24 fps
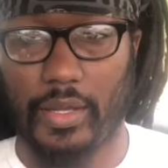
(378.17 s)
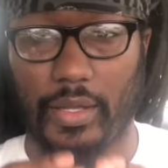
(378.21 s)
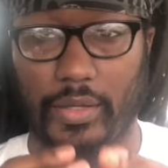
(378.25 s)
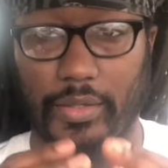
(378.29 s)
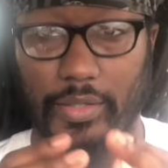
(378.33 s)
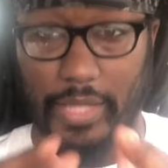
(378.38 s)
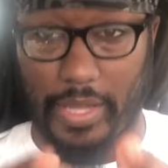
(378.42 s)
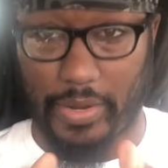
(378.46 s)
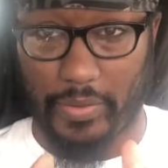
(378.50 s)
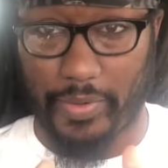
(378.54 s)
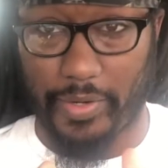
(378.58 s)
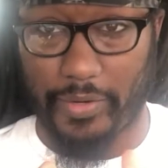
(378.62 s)

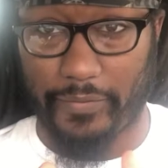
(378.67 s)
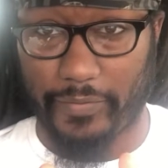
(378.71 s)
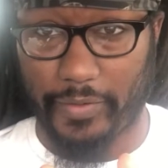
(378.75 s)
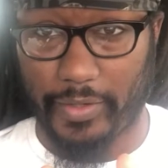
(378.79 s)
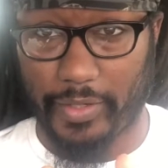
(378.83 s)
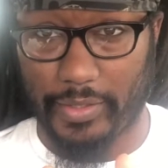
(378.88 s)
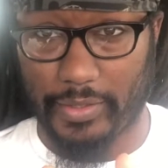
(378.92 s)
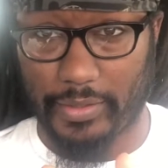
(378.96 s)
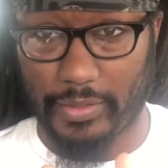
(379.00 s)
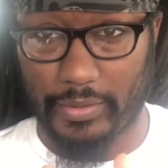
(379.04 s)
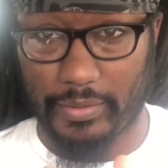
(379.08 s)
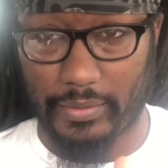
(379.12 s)
Y'all ready for
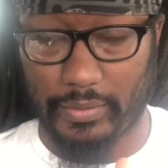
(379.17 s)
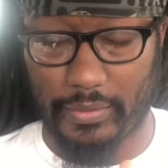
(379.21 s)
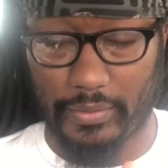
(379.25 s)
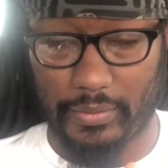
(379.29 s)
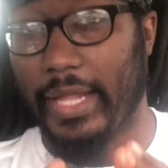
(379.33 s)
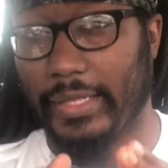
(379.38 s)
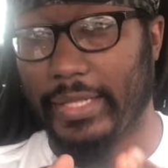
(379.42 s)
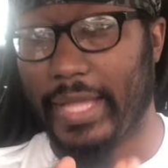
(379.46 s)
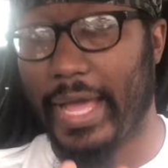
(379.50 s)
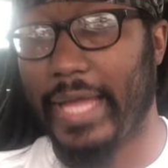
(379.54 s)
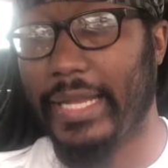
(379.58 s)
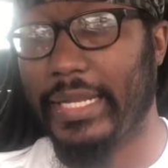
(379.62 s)
this?
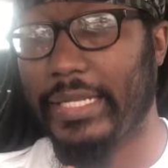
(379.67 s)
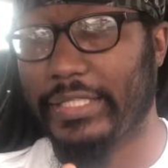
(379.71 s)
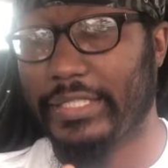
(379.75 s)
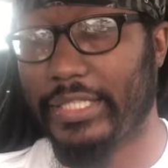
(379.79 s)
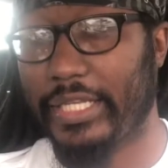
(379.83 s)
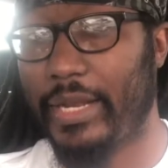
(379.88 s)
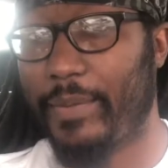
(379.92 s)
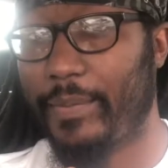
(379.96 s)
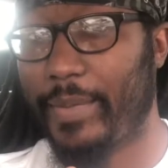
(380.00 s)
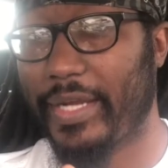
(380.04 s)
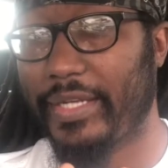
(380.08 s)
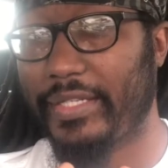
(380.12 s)
A lot of this
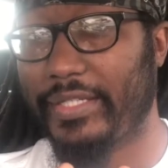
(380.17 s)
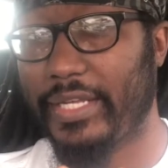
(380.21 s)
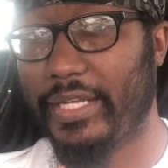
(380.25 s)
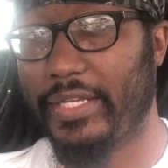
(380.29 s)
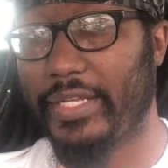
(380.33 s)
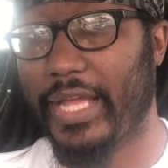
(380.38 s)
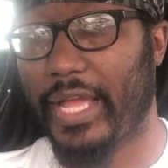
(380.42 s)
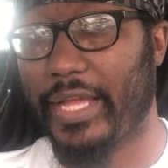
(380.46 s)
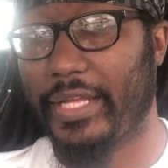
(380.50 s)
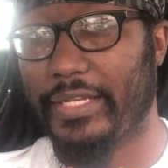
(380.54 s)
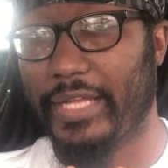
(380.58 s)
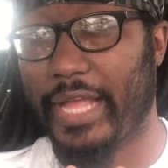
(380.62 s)
shit I'm about to tell
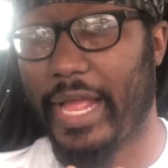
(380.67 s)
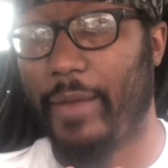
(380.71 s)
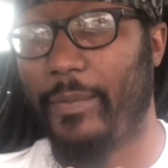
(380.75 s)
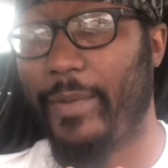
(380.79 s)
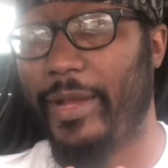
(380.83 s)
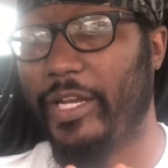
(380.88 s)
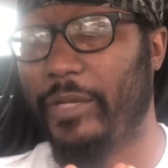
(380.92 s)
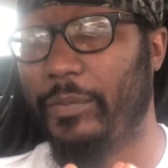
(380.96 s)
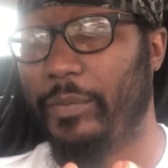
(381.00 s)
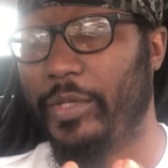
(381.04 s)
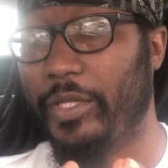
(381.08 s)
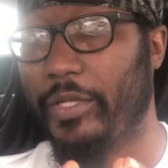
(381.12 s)
y'all
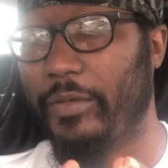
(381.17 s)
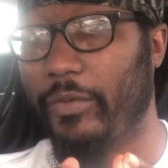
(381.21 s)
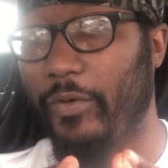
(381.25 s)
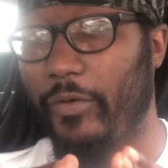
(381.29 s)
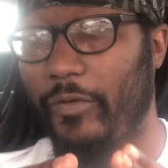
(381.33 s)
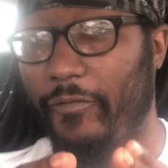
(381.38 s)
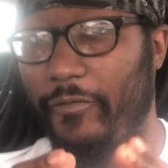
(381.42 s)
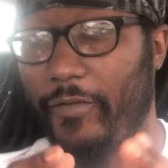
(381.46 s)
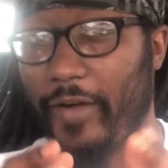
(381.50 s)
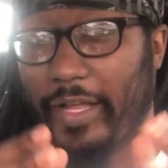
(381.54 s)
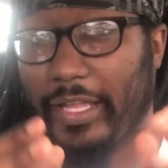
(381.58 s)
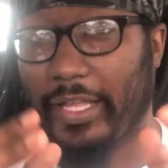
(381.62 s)
about to be
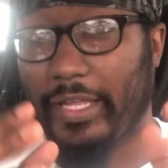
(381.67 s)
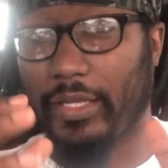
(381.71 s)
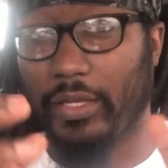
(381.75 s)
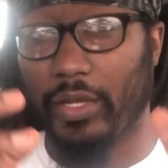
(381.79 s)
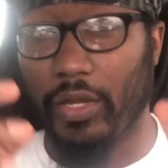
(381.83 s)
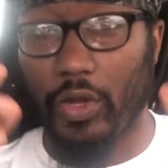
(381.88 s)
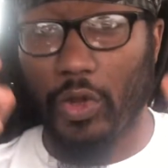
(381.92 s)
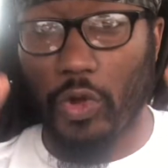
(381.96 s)
fucking